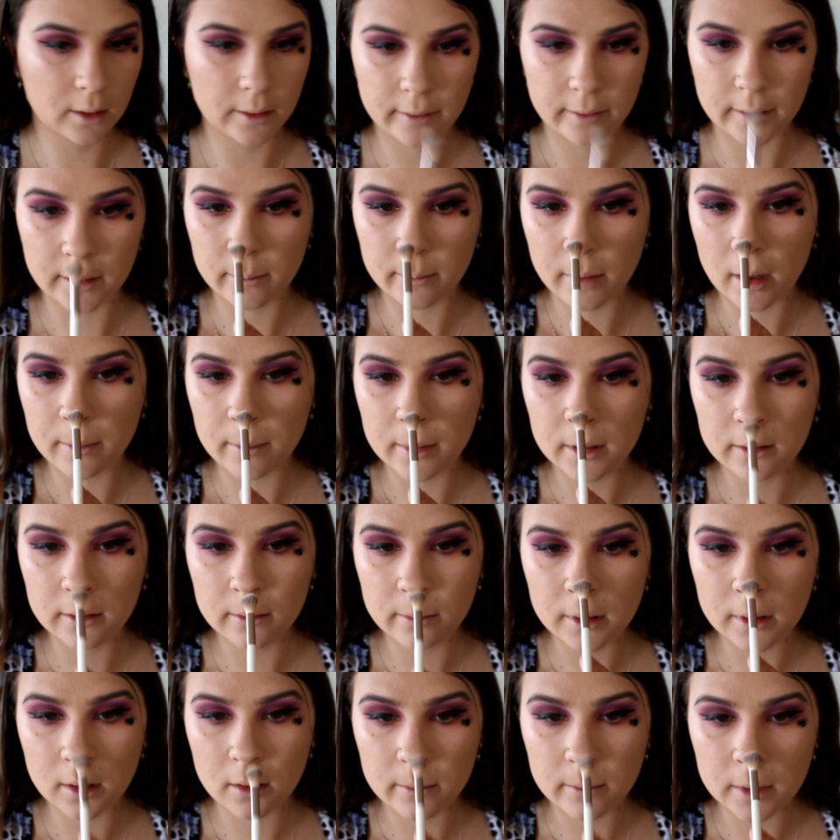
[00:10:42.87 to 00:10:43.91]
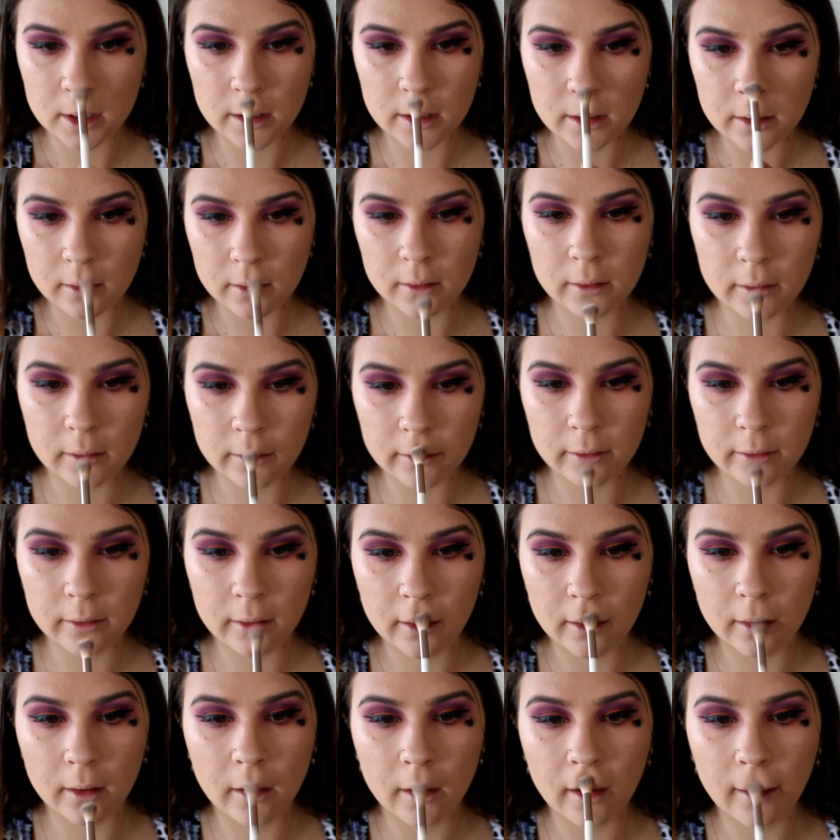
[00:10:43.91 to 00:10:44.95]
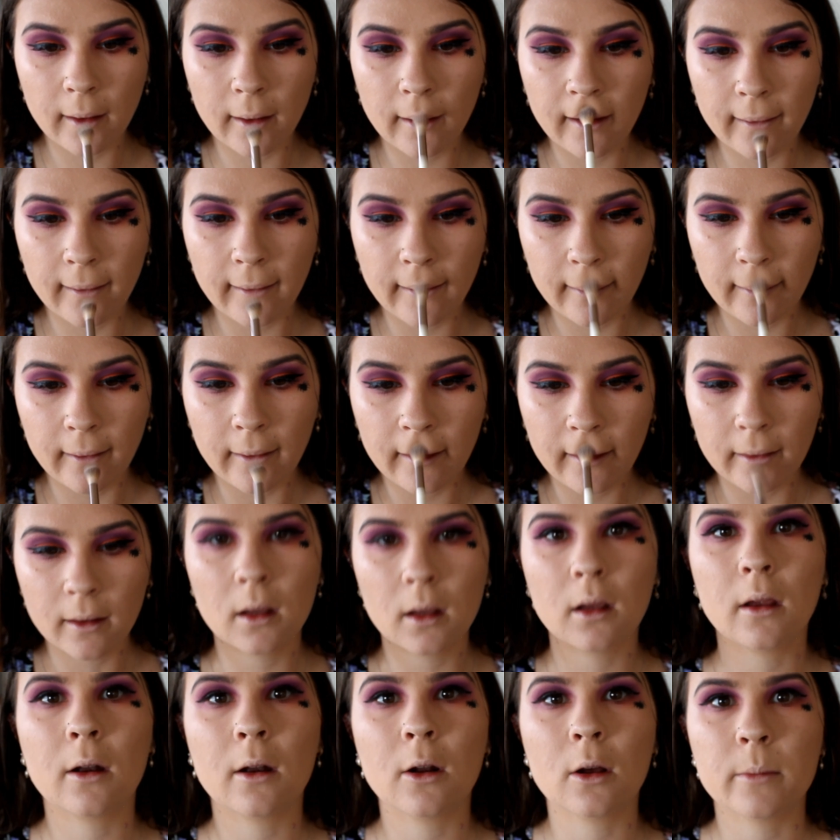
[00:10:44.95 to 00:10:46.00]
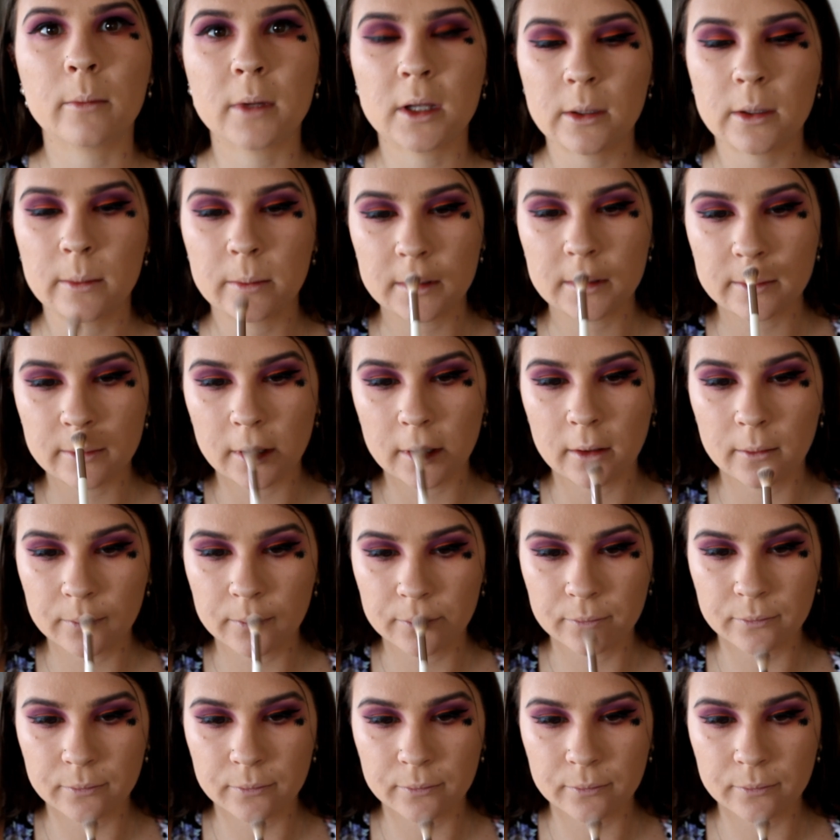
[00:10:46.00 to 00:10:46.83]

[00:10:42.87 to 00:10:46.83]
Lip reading: and then pop a little bit on my nose and on my cupid's bow.